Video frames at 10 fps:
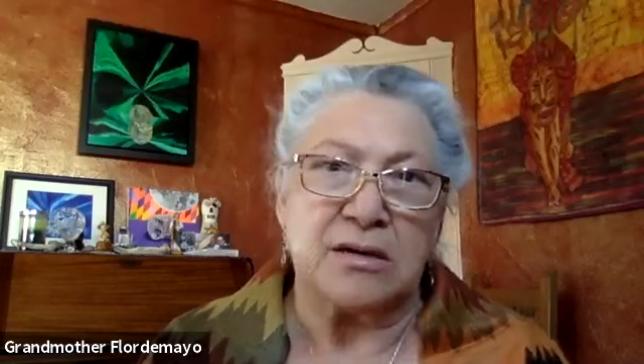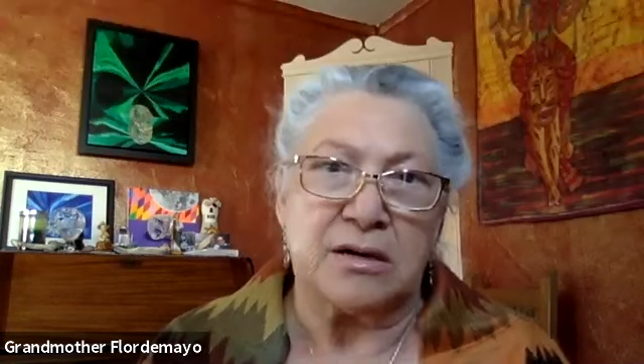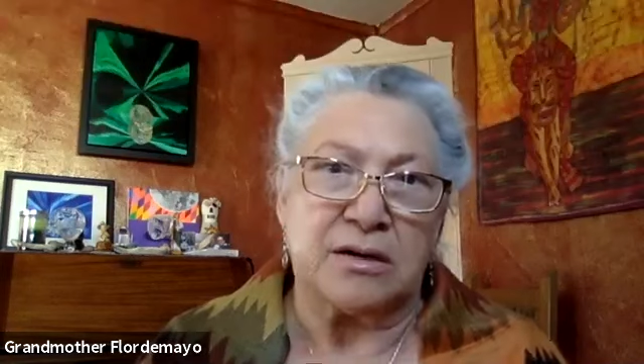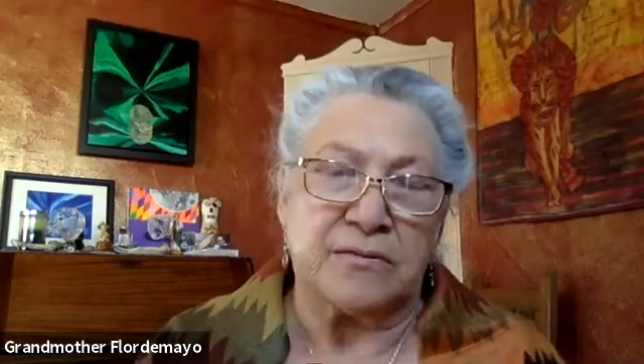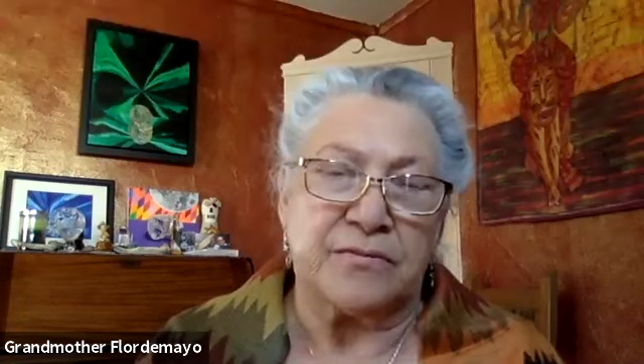
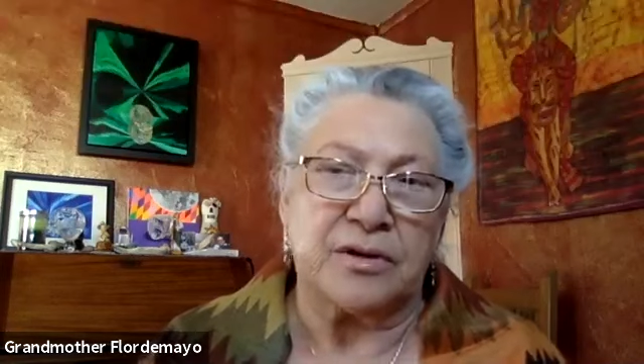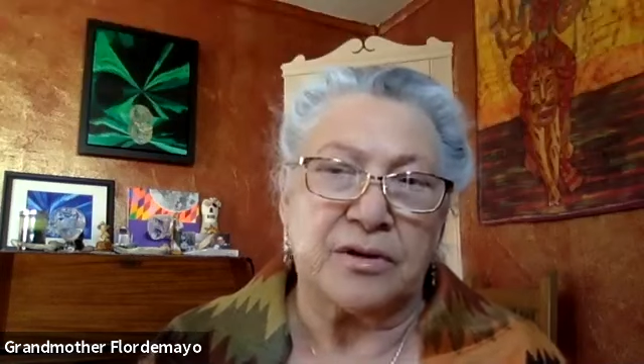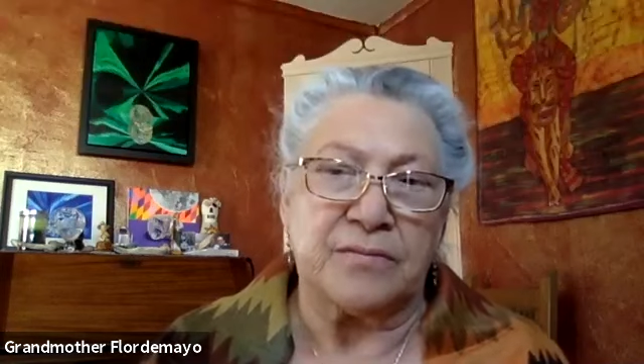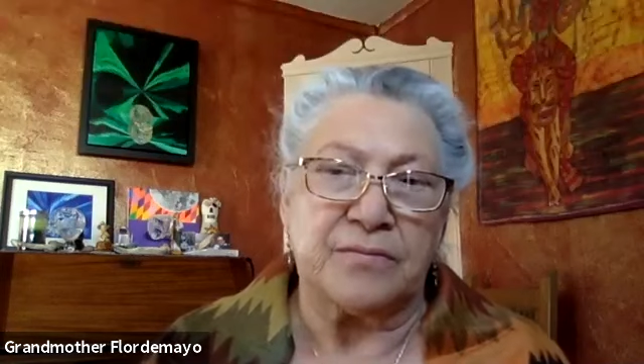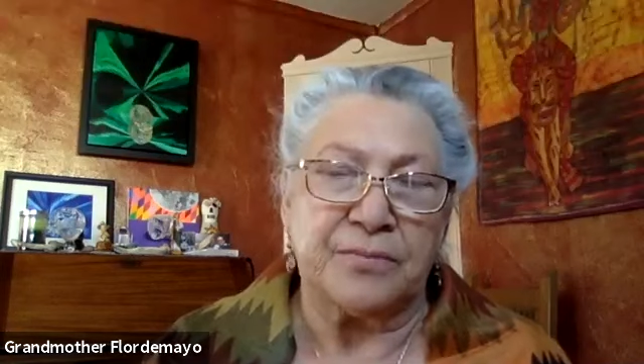of
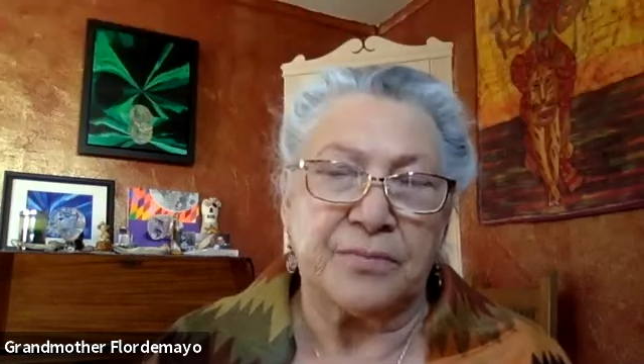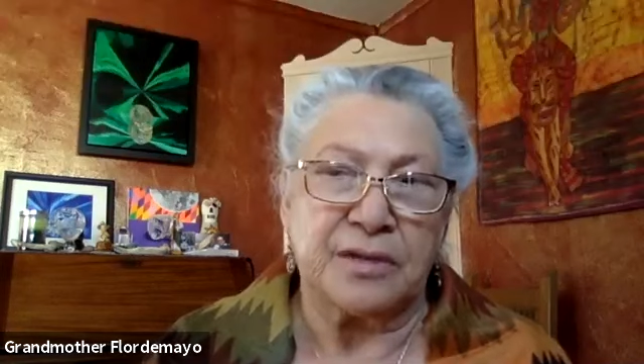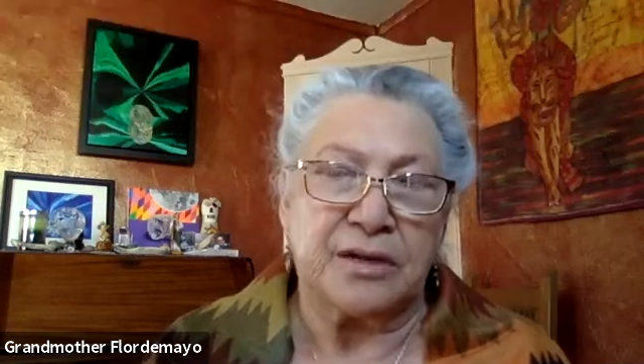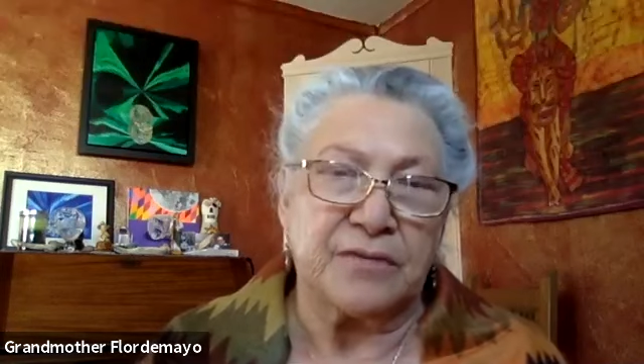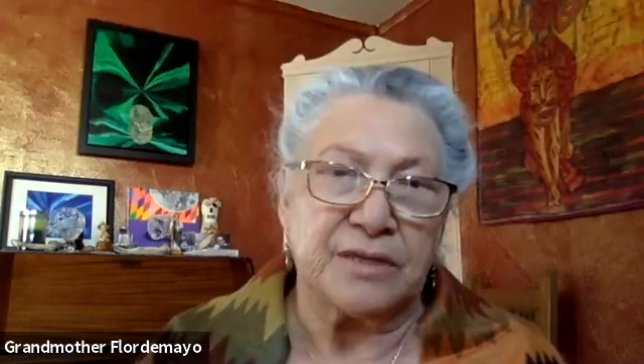
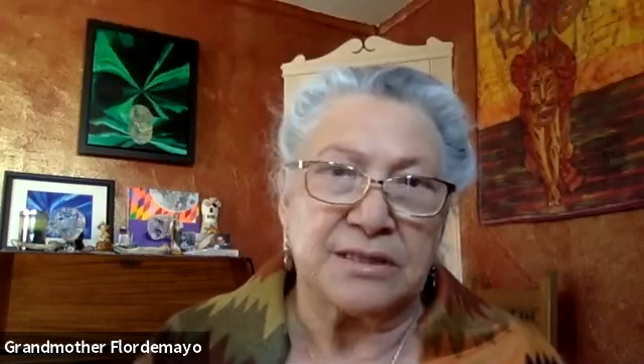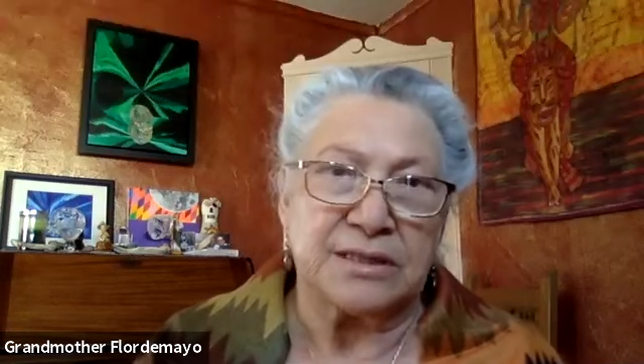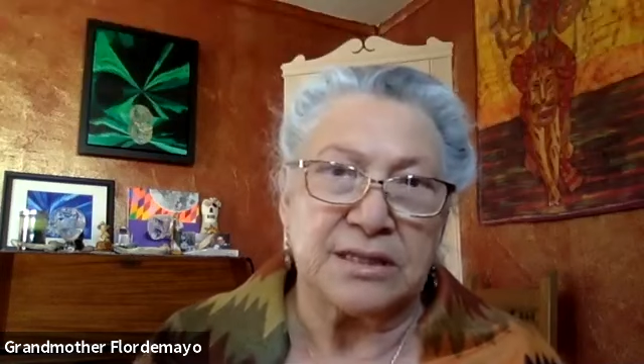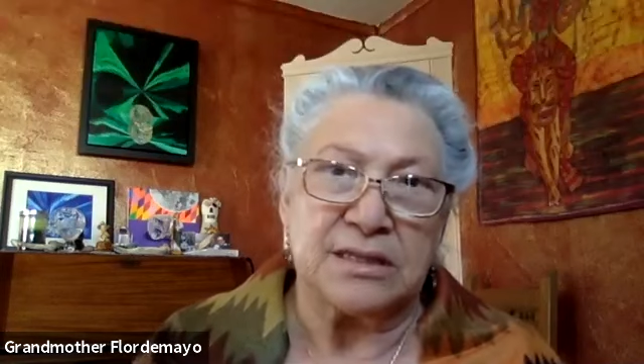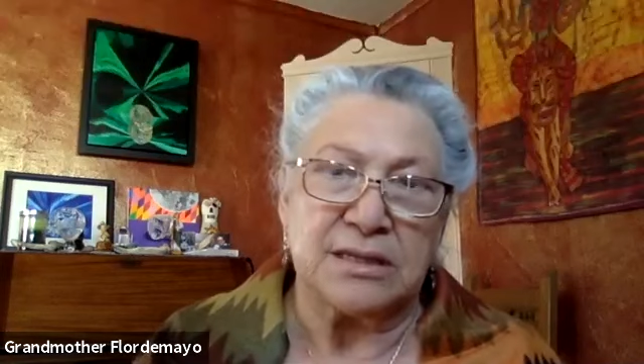the
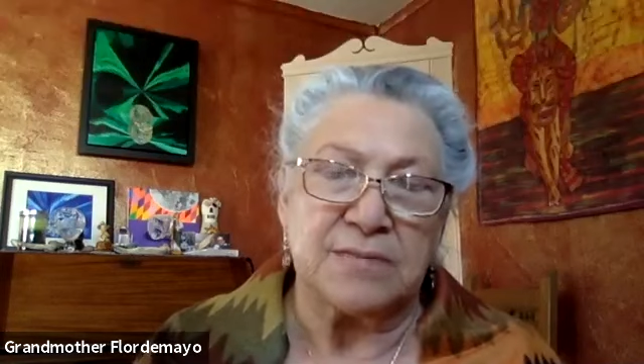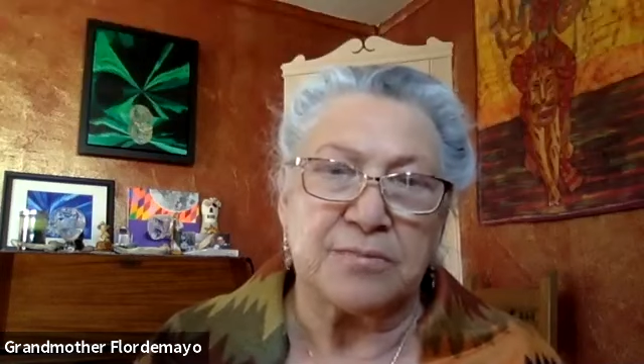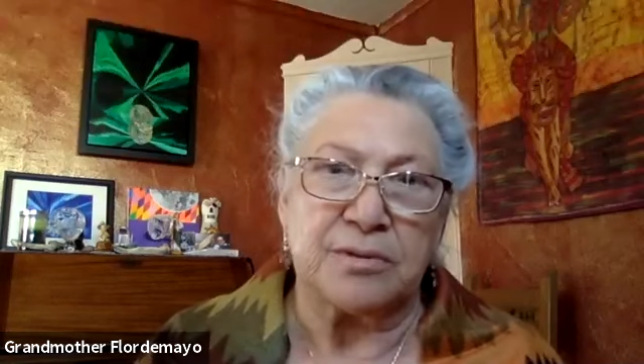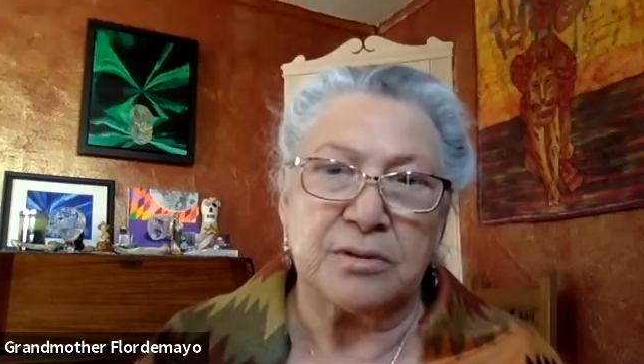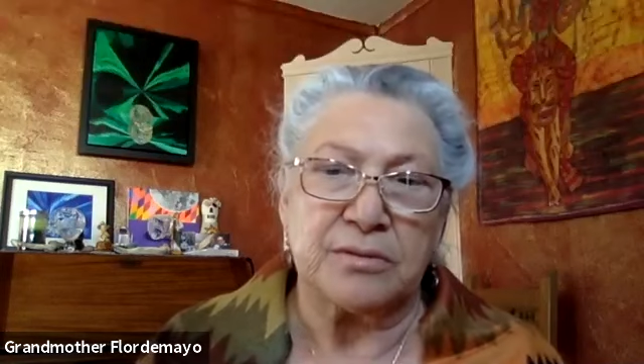seed
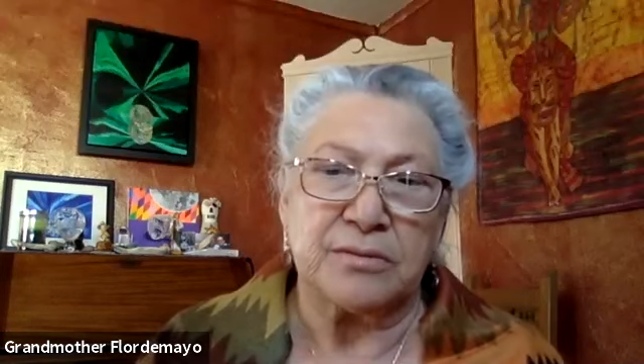temple.